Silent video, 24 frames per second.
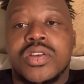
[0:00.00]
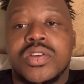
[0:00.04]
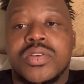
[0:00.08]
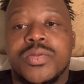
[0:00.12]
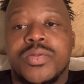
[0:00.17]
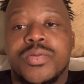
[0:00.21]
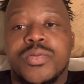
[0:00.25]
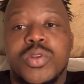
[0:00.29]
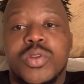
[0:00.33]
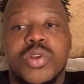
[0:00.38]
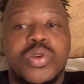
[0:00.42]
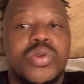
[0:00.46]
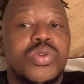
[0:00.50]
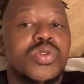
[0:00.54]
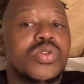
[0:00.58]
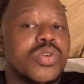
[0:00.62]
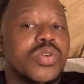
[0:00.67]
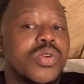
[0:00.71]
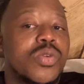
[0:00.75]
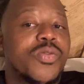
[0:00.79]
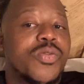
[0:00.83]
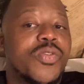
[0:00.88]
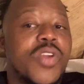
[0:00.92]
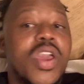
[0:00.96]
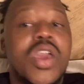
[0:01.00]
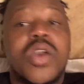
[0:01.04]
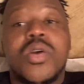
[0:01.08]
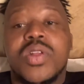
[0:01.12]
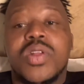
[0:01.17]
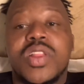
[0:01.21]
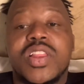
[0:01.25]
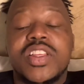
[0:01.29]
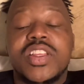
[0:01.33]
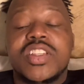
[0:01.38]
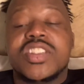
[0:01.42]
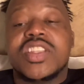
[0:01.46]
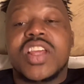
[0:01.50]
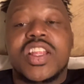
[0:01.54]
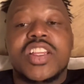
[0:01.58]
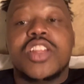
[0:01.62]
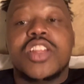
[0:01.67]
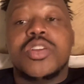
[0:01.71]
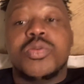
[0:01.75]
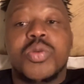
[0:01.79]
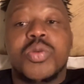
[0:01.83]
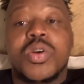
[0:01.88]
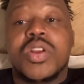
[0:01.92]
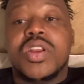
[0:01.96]
Lose or fail, at least I
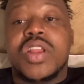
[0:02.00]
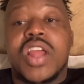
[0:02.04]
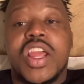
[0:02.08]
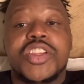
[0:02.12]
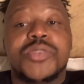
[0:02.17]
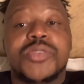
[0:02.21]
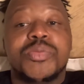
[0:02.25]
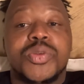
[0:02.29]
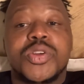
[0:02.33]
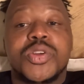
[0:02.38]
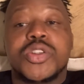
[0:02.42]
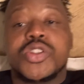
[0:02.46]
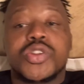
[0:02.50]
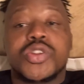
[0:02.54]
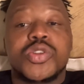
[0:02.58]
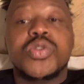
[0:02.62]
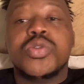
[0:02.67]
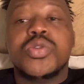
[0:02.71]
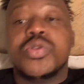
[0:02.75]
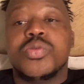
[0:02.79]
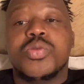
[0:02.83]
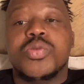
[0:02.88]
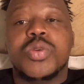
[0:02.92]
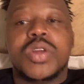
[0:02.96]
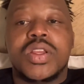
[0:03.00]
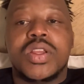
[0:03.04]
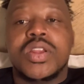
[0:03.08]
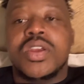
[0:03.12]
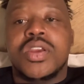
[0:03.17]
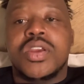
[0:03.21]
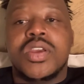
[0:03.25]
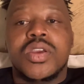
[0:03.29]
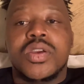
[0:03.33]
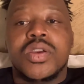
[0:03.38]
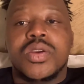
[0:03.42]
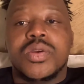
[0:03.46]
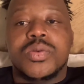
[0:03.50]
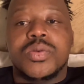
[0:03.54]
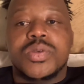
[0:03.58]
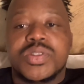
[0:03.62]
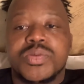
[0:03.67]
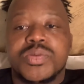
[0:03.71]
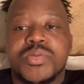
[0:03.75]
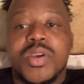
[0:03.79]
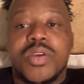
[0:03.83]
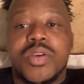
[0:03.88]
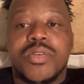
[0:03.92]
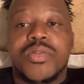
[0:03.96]
did what I pursued, what was
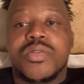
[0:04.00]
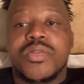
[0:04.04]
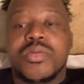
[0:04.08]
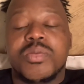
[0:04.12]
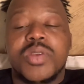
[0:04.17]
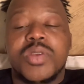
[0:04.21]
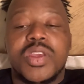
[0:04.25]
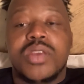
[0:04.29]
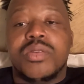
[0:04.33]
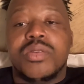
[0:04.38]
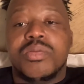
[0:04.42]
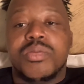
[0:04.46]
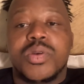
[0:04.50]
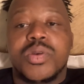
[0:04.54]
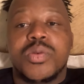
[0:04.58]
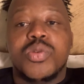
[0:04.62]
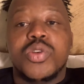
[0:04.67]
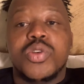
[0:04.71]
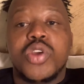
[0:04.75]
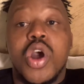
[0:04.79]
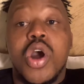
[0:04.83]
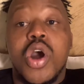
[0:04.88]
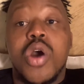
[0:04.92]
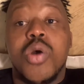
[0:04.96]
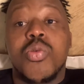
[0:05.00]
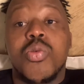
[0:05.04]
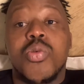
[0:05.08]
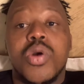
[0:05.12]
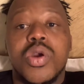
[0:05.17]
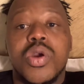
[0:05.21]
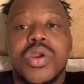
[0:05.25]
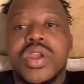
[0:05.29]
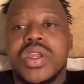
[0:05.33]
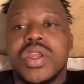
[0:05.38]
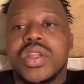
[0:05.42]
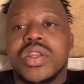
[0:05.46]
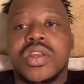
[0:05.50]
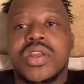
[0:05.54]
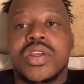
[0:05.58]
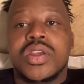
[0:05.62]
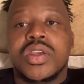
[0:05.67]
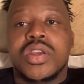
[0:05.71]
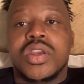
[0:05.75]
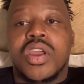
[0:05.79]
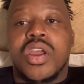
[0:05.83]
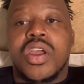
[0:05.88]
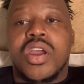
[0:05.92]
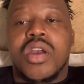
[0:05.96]
meant for me. But we all worried
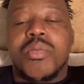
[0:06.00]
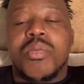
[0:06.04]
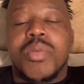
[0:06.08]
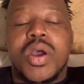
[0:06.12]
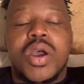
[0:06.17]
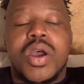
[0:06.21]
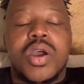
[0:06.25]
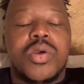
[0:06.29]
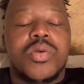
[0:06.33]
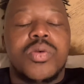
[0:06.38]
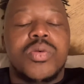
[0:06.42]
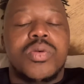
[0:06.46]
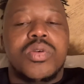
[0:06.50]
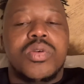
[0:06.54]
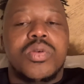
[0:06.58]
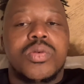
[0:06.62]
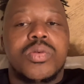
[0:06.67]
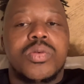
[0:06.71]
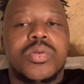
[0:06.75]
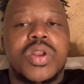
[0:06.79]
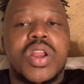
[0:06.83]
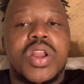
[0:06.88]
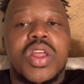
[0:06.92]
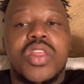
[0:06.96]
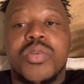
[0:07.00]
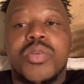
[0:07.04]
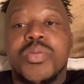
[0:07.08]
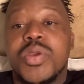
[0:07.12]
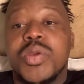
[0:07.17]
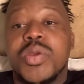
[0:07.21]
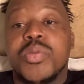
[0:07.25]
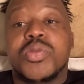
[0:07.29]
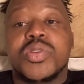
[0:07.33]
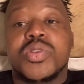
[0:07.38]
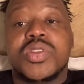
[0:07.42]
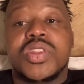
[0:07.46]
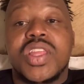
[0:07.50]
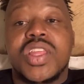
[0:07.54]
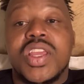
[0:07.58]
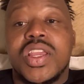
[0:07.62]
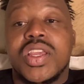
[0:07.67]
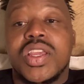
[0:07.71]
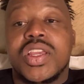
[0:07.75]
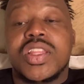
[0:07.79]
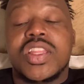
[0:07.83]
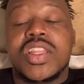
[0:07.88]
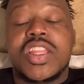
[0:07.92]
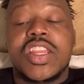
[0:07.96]
about what other people
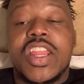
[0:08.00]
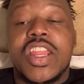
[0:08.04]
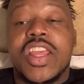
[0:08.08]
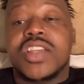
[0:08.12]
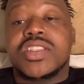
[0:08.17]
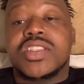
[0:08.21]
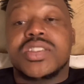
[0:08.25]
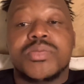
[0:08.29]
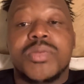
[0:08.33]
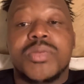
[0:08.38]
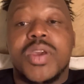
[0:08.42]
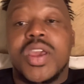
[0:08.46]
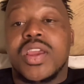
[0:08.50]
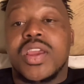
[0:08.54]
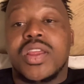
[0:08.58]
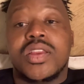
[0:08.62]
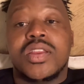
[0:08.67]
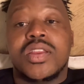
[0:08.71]
think in the next man.